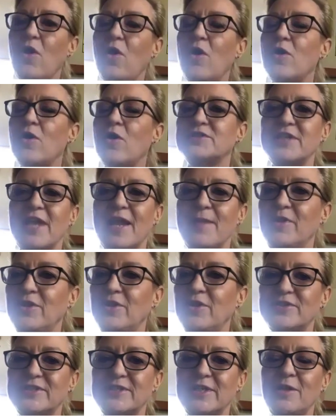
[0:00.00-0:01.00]
Oh, Tammy,
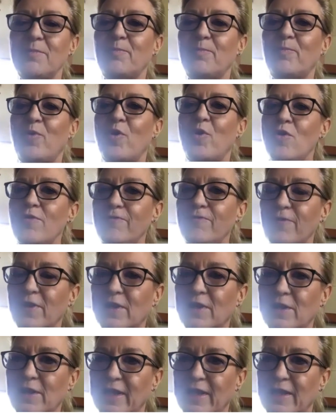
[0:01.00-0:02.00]
you said it
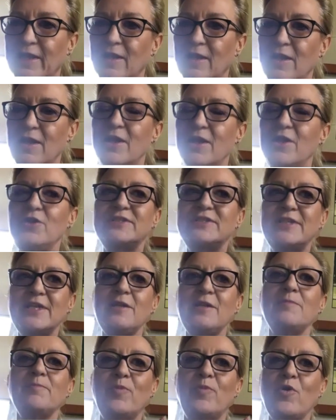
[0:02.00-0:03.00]
perfectly. You said
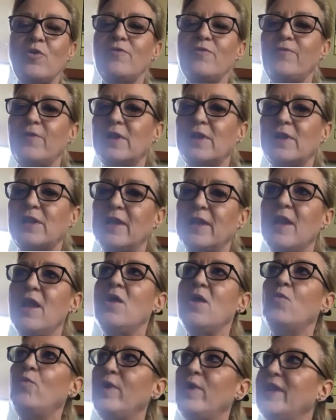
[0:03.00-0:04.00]
it perfectly.
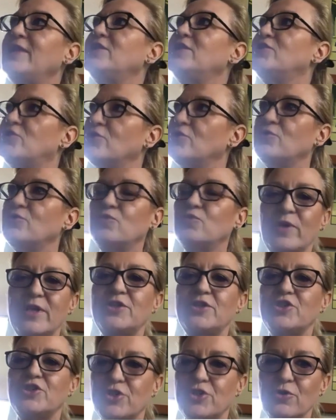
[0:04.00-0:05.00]
We do.
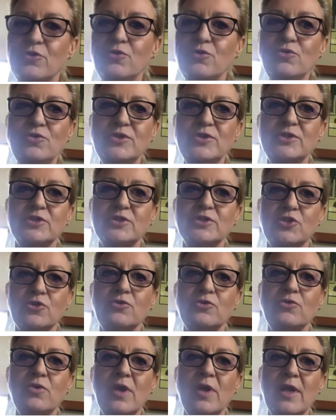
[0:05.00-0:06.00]
We choose
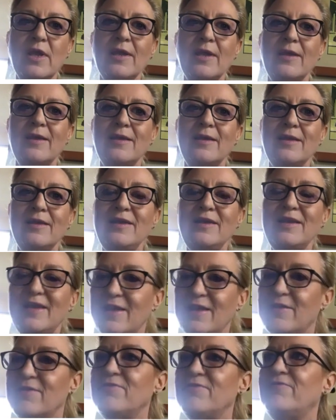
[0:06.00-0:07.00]
to
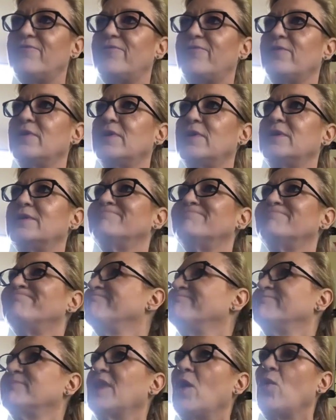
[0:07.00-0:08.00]
live
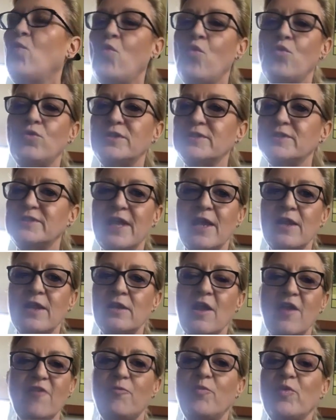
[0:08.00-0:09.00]
a watered down
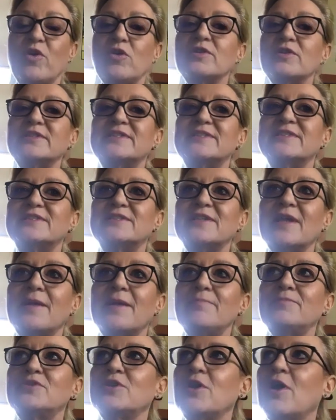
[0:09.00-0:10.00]
life because
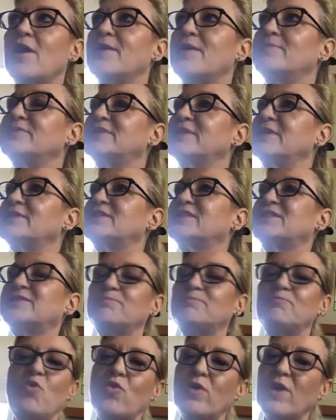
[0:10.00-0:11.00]
sometimes it's
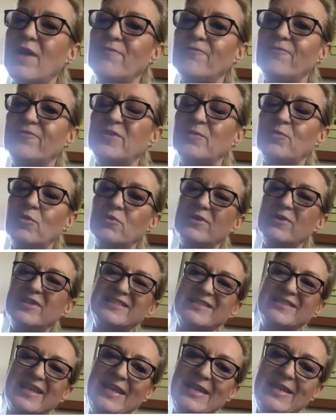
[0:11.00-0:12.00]
more comfortable,
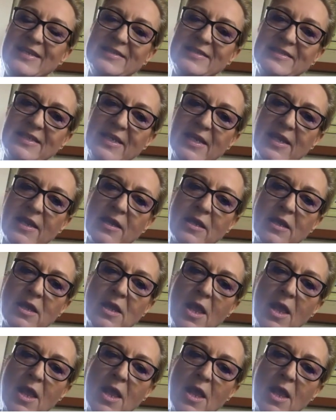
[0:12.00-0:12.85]
it's easier.